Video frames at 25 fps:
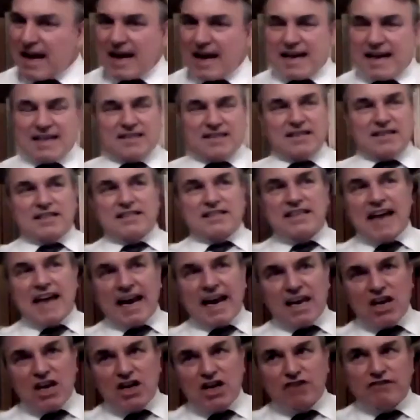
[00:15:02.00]
It's the
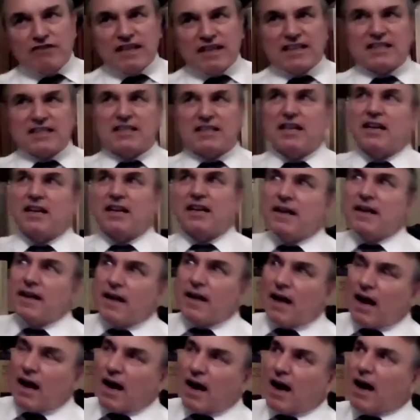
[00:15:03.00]
secularist,
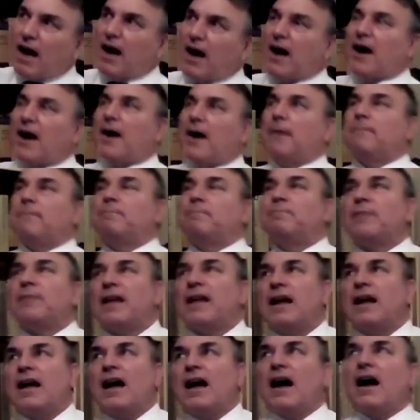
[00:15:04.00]
um,
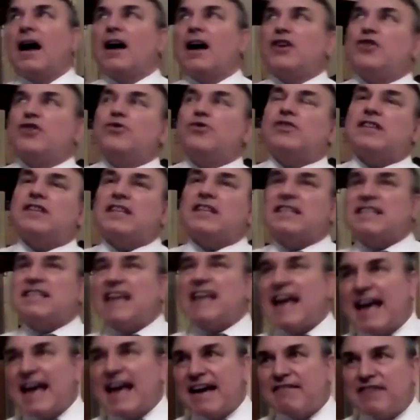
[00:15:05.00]
uh,
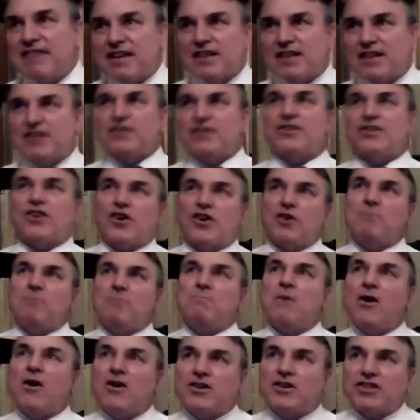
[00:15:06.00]
utilitarian,
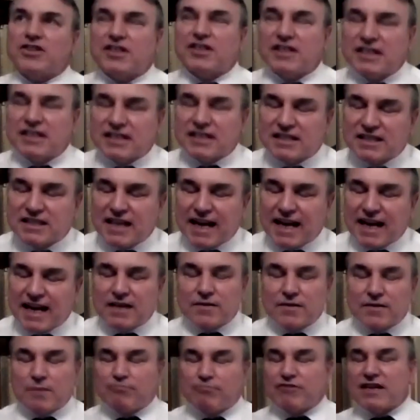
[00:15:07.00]
commercialist
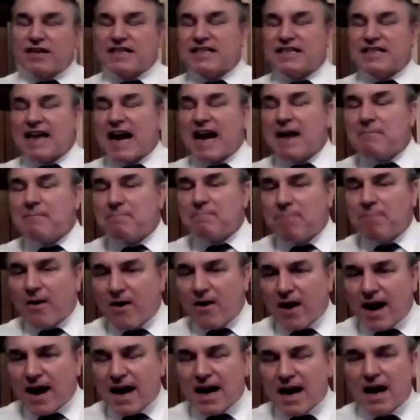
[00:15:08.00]
state of the British
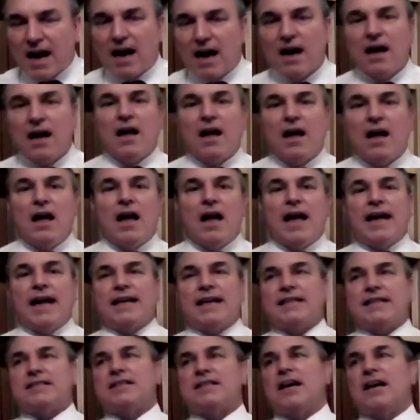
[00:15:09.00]
Empire.
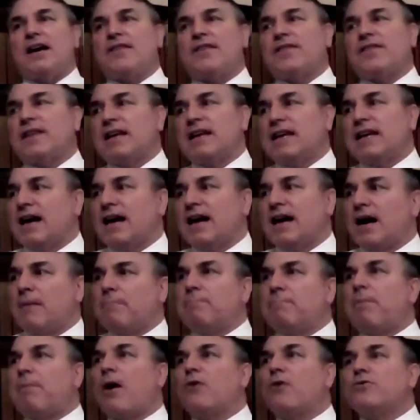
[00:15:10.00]
It's uh, the uh,
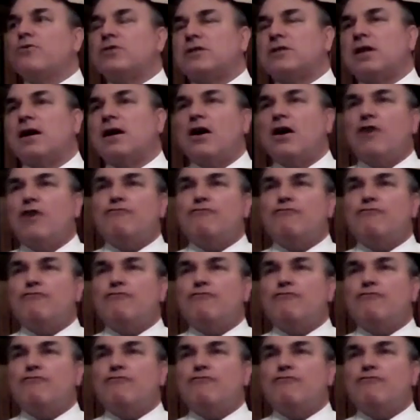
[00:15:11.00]
post